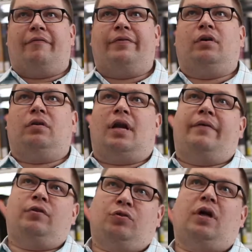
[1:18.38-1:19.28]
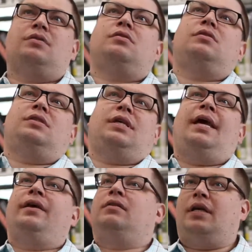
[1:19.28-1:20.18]
feel that I have the trust to
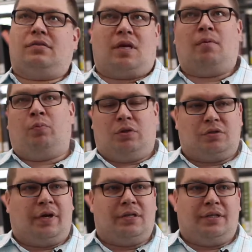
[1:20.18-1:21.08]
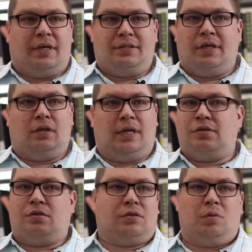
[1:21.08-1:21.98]
say, let's come up with this crazy idea.
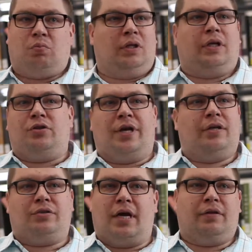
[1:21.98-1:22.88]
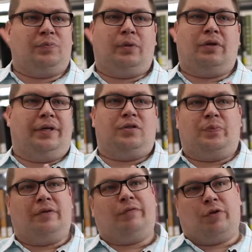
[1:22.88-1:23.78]
Let's just completely change how this building has
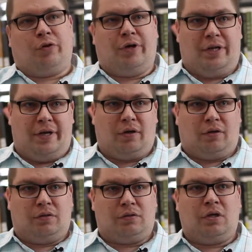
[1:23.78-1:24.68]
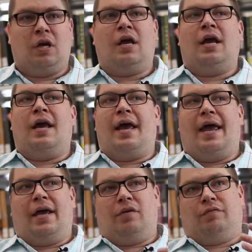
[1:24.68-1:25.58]
been for 30 years.
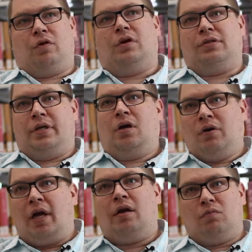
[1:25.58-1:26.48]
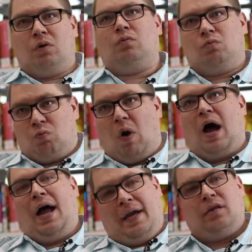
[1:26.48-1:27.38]
And for her to say, okay, well,
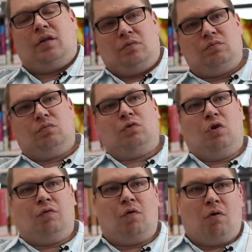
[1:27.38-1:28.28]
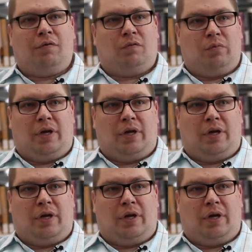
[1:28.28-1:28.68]
why? And then go forward from